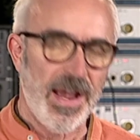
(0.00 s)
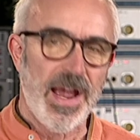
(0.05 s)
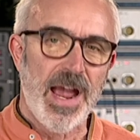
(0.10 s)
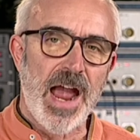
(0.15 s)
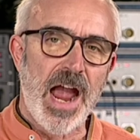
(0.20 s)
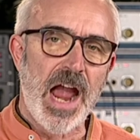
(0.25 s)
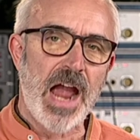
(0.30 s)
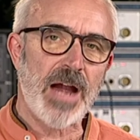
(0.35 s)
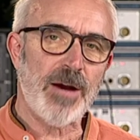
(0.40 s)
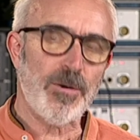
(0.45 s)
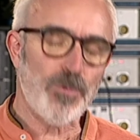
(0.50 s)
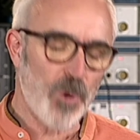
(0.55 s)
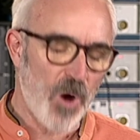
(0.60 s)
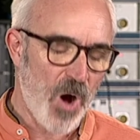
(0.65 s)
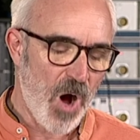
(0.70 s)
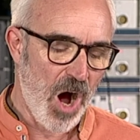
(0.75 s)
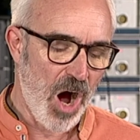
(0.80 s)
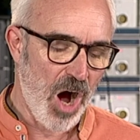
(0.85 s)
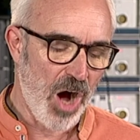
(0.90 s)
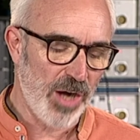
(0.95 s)
How
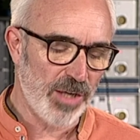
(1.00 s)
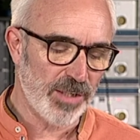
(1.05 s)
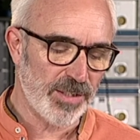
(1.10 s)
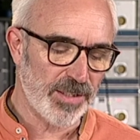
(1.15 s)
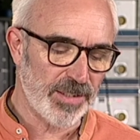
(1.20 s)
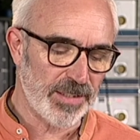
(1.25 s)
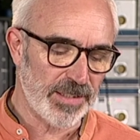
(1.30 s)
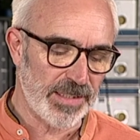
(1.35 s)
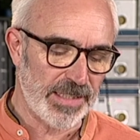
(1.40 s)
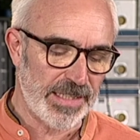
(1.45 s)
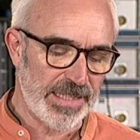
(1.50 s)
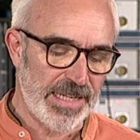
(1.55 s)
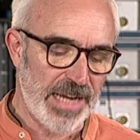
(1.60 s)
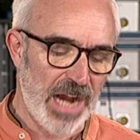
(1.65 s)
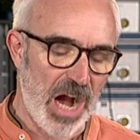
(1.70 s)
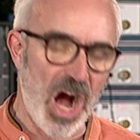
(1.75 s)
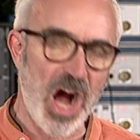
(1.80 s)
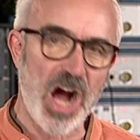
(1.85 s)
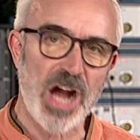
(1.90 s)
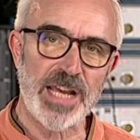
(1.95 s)
ardently
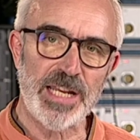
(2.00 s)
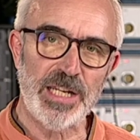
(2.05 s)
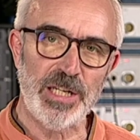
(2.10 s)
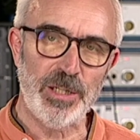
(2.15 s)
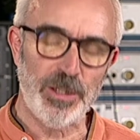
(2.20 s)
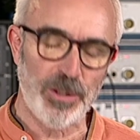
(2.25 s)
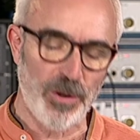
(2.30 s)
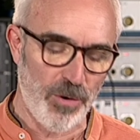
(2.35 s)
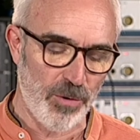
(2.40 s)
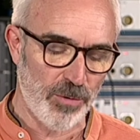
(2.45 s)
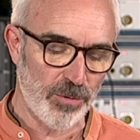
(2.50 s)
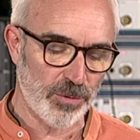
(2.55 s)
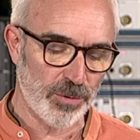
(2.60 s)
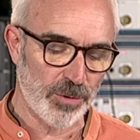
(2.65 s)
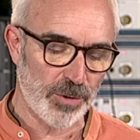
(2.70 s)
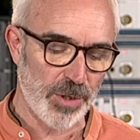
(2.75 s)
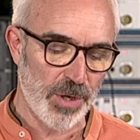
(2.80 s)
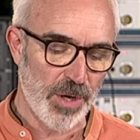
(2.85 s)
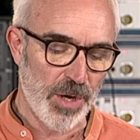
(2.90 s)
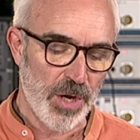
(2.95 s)
I
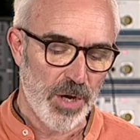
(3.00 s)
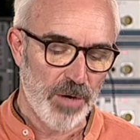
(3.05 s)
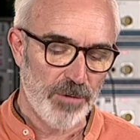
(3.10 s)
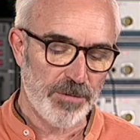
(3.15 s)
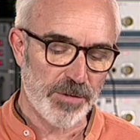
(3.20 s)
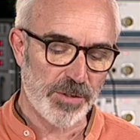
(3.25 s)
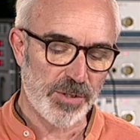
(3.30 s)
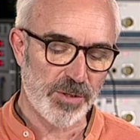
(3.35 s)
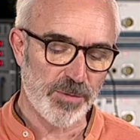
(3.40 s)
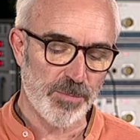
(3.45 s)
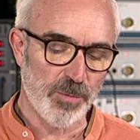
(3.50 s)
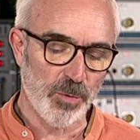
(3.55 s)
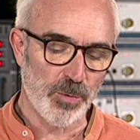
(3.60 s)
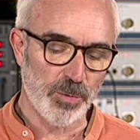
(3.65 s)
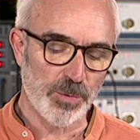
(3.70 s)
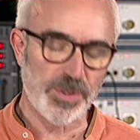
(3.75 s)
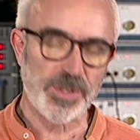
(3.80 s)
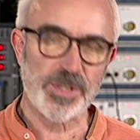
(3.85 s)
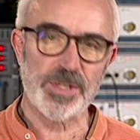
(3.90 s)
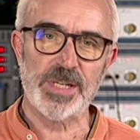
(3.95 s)
longed for
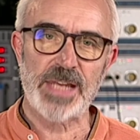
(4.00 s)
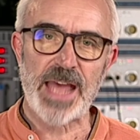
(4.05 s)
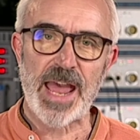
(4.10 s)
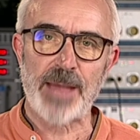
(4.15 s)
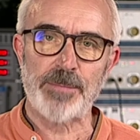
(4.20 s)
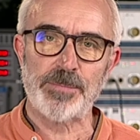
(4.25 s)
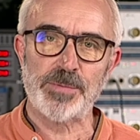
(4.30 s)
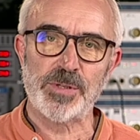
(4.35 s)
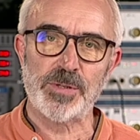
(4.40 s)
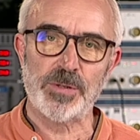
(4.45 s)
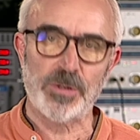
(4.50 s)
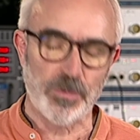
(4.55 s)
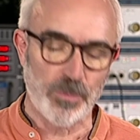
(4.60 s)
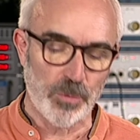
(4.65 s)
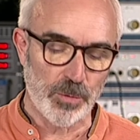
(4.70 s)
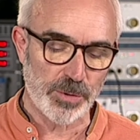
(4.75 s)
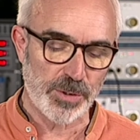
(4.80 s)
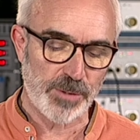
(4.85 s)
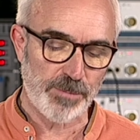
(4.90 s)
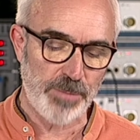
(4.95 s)
small steps
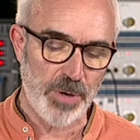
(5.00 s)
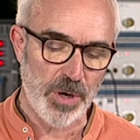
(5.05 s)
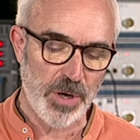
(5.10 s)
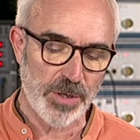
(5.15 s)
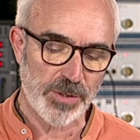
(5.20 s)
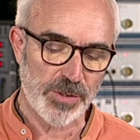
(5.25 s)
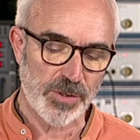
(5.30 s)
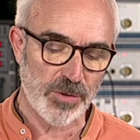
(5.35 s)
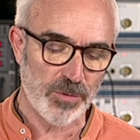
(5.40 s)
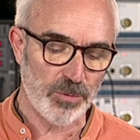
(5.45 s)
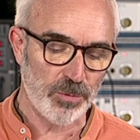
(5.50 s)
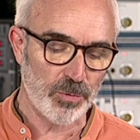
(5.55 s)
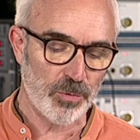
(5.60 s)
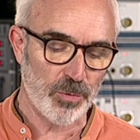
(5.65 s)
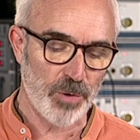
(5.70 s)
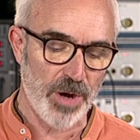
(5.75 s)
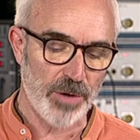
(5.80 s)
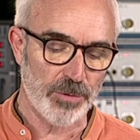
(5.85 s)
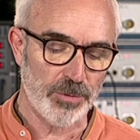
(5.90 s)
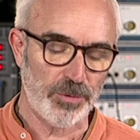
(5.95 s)
towards personal
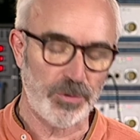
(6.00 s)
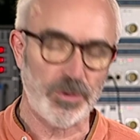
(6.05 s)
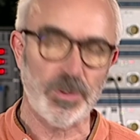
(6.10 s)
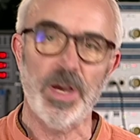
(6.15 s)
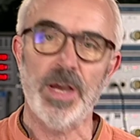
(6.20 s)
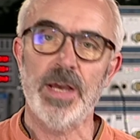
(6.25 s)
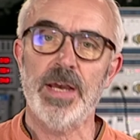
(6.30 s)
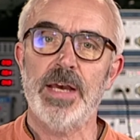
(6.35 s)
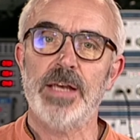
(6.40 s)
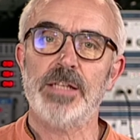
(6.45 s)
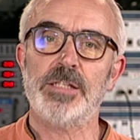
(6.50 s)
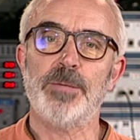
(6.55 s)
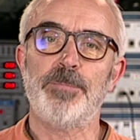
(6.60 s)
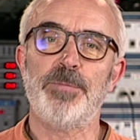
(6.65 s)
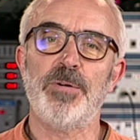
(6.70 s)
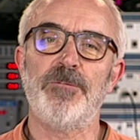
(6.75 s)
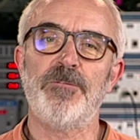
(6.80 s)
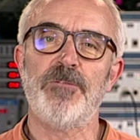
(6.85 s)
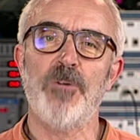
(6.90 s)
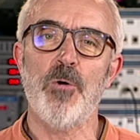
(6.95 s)
growth, to
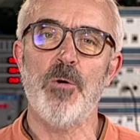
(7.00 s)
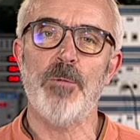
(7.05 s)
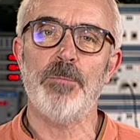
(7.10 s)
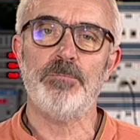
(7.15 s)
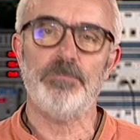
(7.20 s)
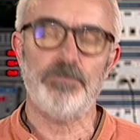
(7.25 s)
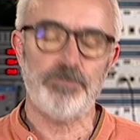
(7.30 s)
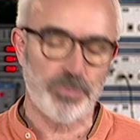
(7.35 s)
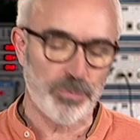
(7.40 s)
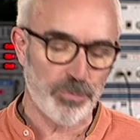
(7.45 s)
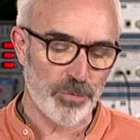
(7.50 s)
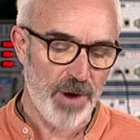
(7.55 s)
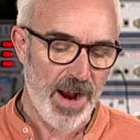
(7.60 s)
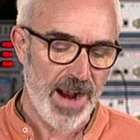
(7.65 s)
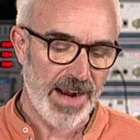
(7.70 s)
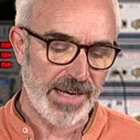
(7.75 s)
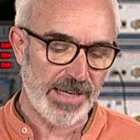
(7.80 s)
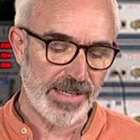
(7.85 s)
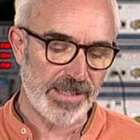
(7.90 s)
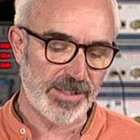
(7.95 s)
perform
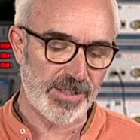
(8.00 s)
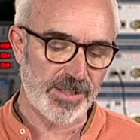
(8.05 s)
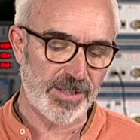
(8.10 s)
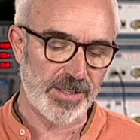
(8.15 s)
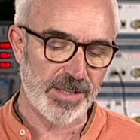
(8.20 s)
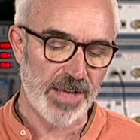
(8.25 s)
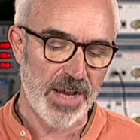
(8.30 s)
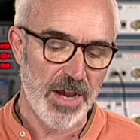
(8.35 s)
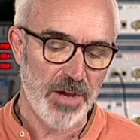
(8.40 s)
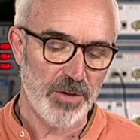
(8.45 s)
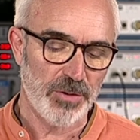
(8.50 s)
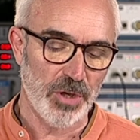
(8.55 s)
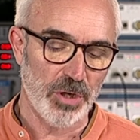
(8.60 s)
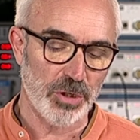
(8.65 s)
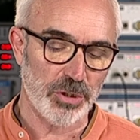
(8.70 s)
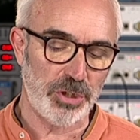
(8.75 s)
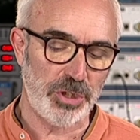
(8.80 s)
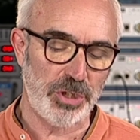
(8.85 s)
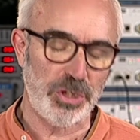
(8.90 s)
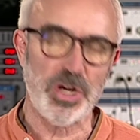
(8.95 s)
pranks that
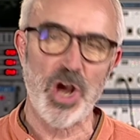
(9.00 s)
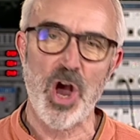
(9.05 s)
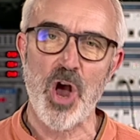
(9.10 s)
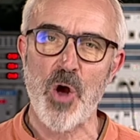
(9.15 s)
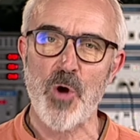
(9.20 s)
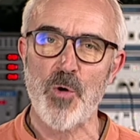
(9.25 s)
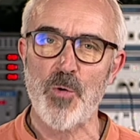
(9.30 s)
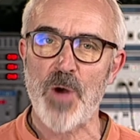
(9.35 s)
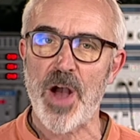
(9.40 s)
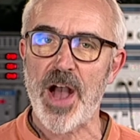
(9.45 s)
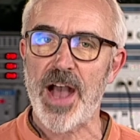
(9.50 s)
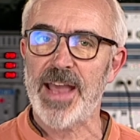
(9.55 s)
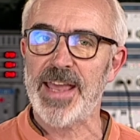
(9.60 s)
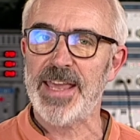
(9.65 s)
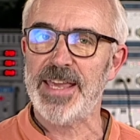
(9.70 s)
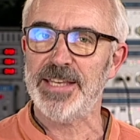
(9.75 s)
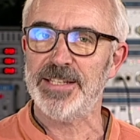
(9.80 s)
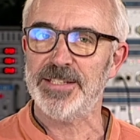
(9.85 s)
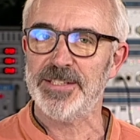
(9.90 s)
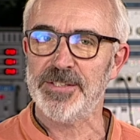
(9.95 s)
show a
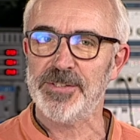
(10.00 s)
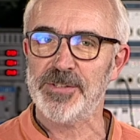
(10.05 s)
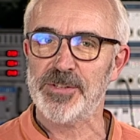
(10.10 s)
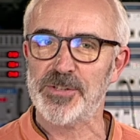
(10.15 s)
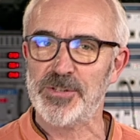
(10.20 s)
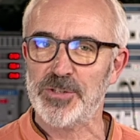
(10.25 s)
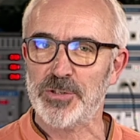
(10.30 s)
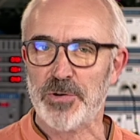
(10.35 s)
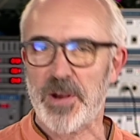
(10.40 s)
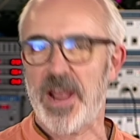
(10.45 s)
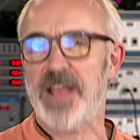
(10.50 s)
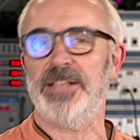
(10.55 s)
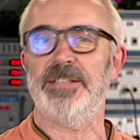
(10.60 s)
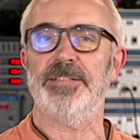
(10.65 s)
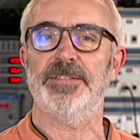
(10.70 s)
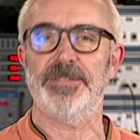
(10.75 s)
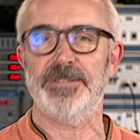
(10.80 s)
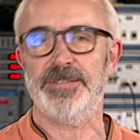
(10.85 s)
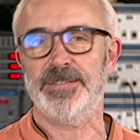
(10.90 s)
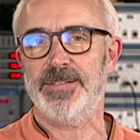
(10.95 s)
hidden
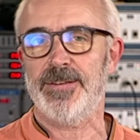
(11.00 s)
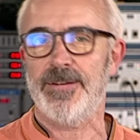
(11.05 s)
strength.